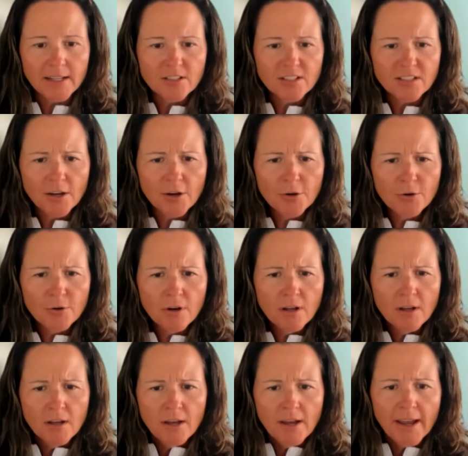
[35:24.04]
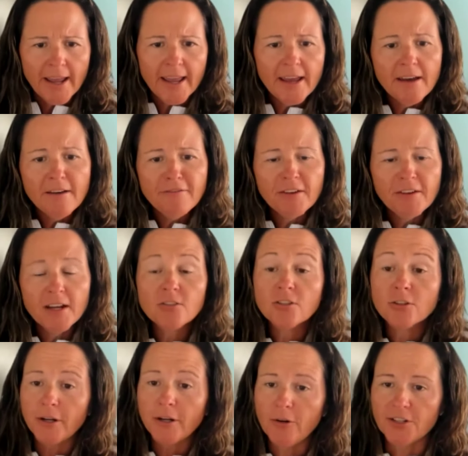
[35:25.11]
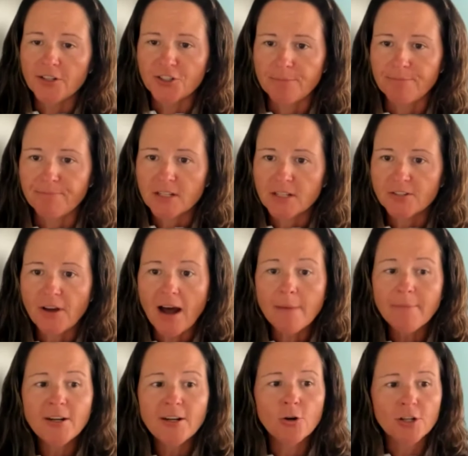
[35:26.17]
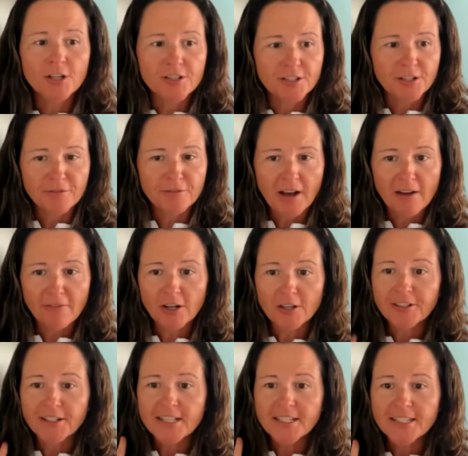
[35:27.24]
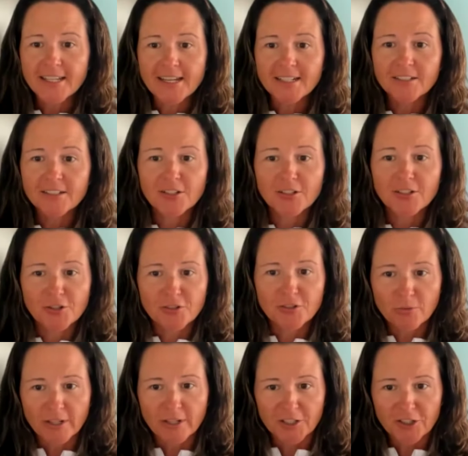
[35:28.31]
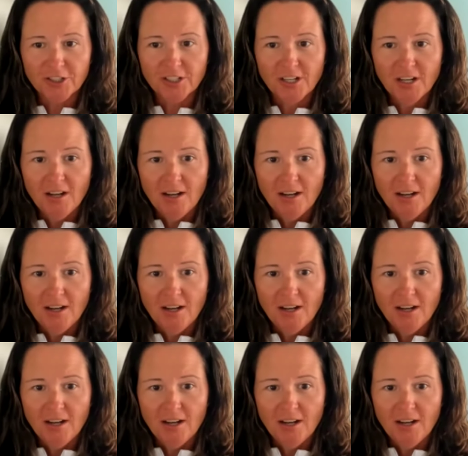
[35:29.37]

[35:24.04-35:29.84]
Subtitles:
right. So here's a great question. So I'm in CourtReserve. I've already synced to Swish.